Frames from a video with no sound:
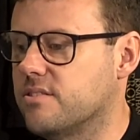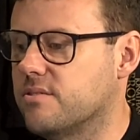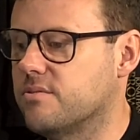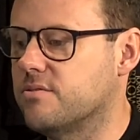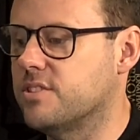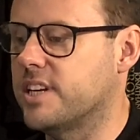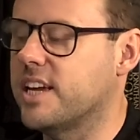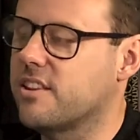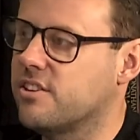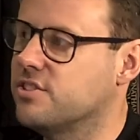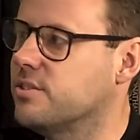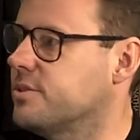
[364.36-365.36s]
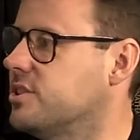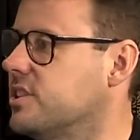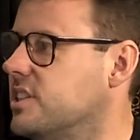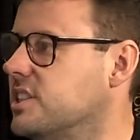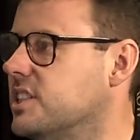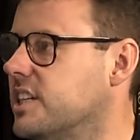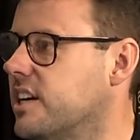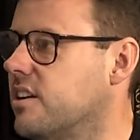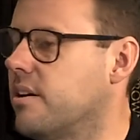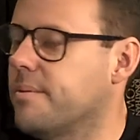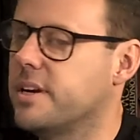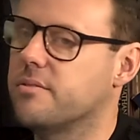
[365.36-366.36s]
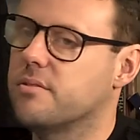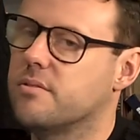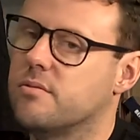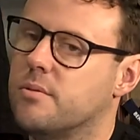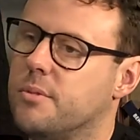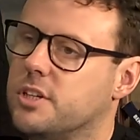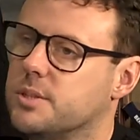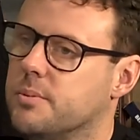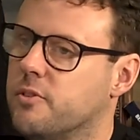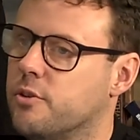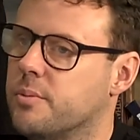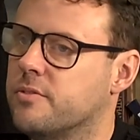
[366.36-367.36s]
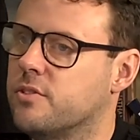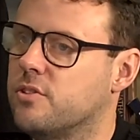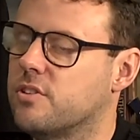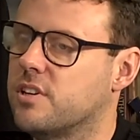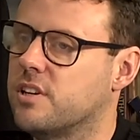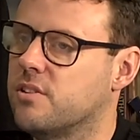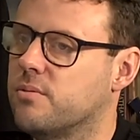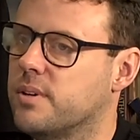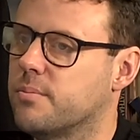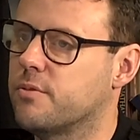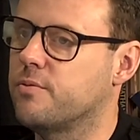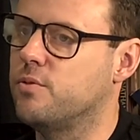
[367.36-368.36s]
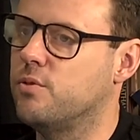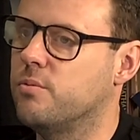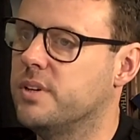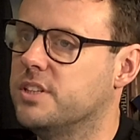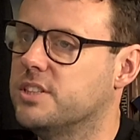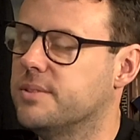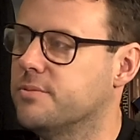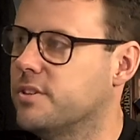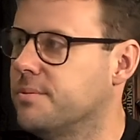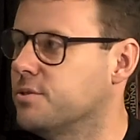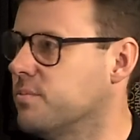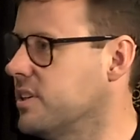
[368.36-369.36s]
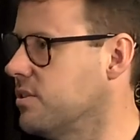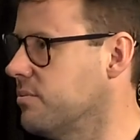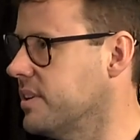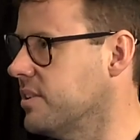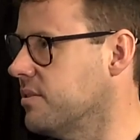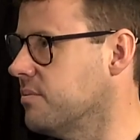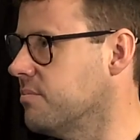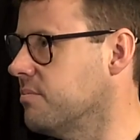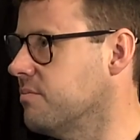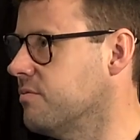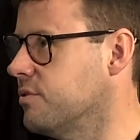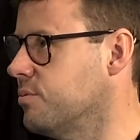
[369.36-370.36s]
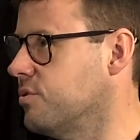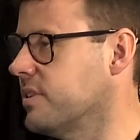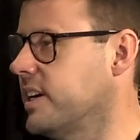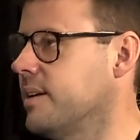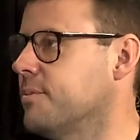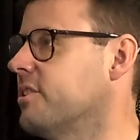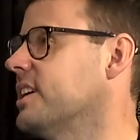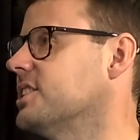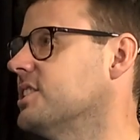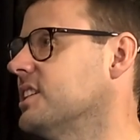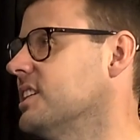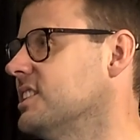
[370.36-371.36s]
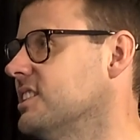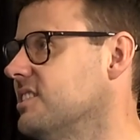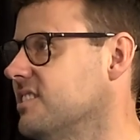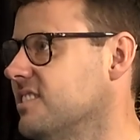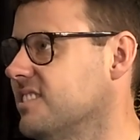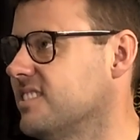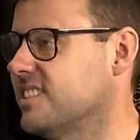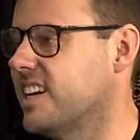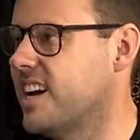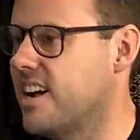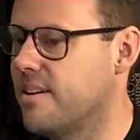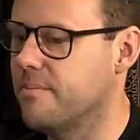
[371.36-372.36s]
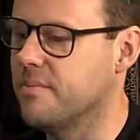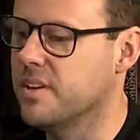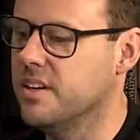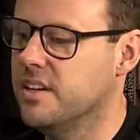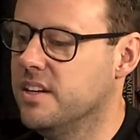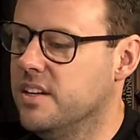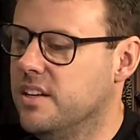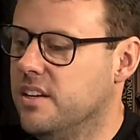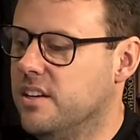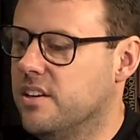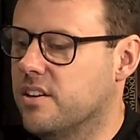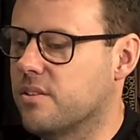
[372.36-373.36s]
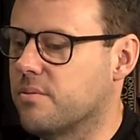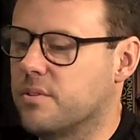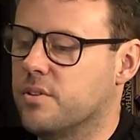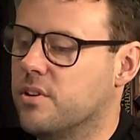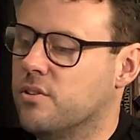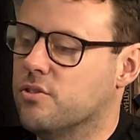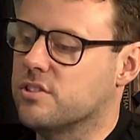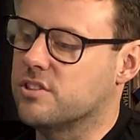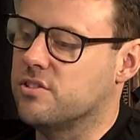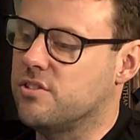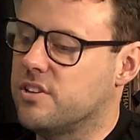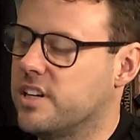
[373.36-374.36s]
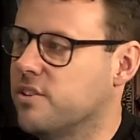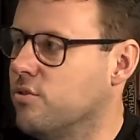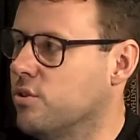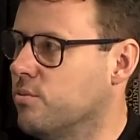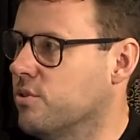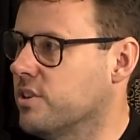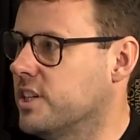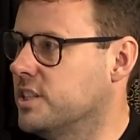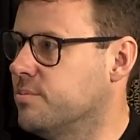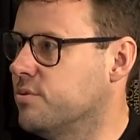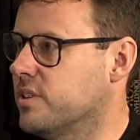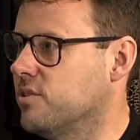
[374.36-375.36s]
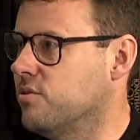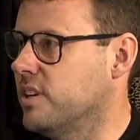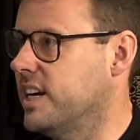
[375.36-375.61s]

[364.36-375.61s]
to get those opportunities again. I mean, it reminds me a little bit of Doherty the week before, where you sometimes wonder whether football karma actually exists. You know, you looked at Doherty and all the work he's put in, all the